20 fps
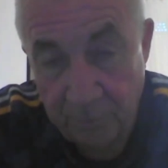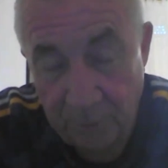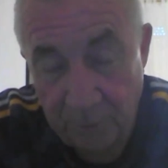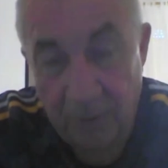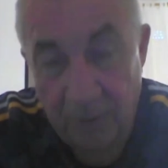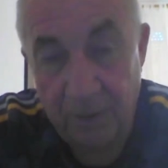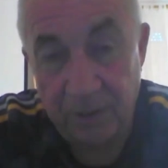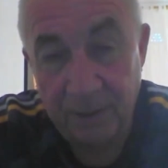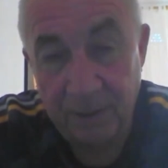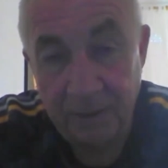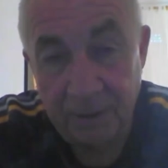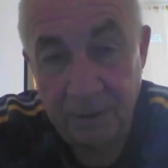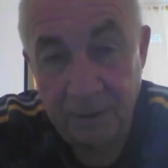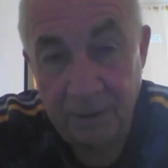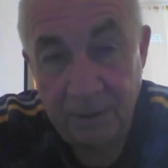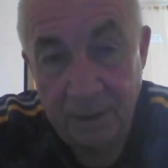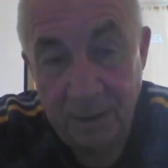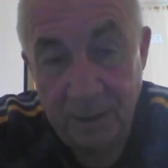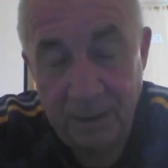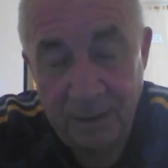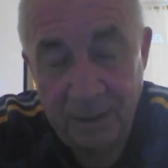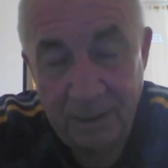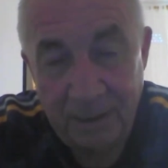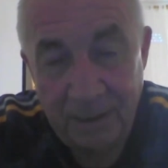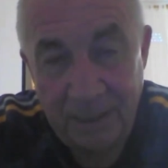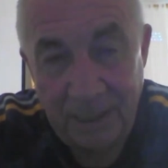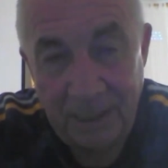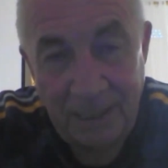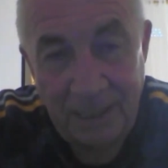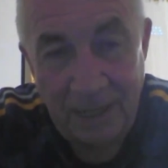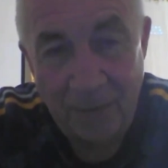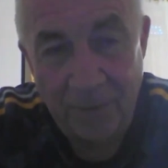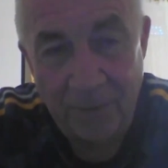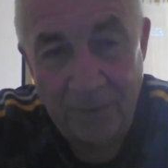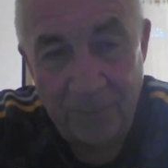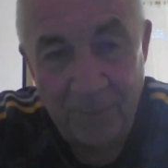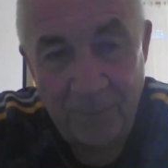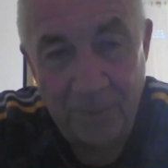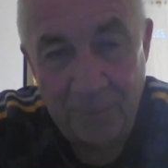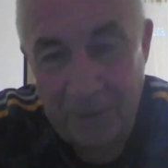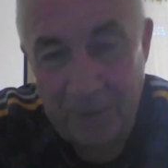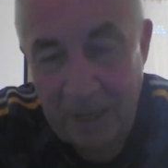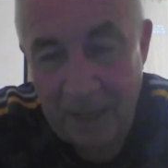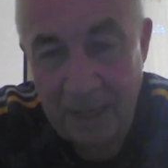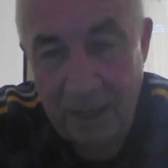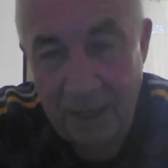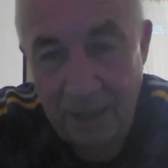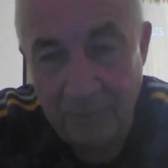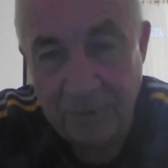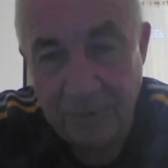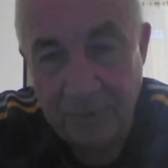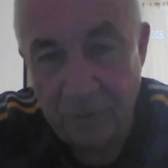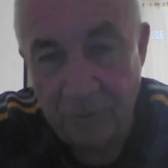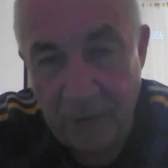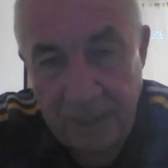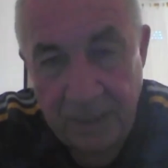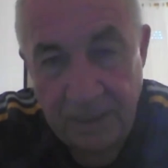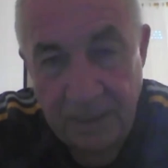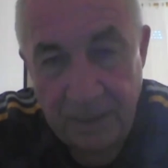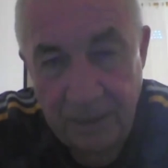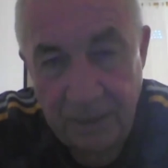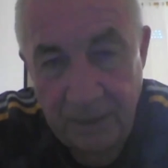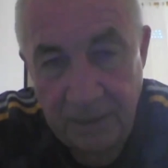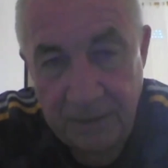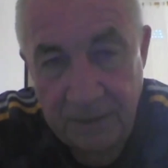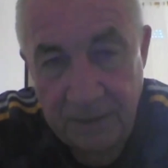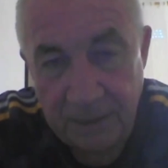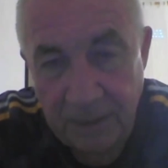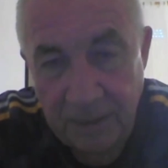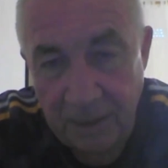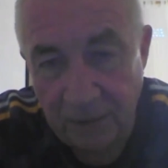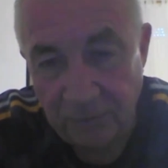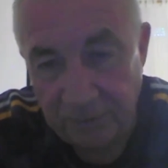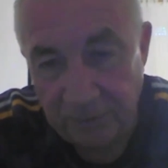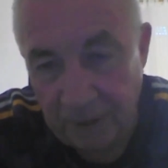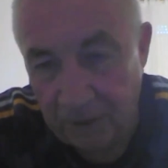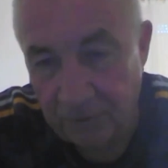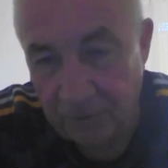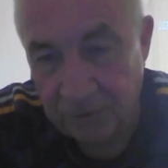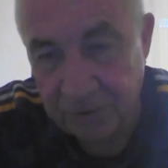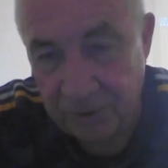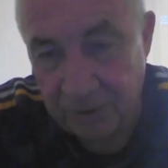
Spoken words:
But you know, if we play at home to Reading and it's a 0-0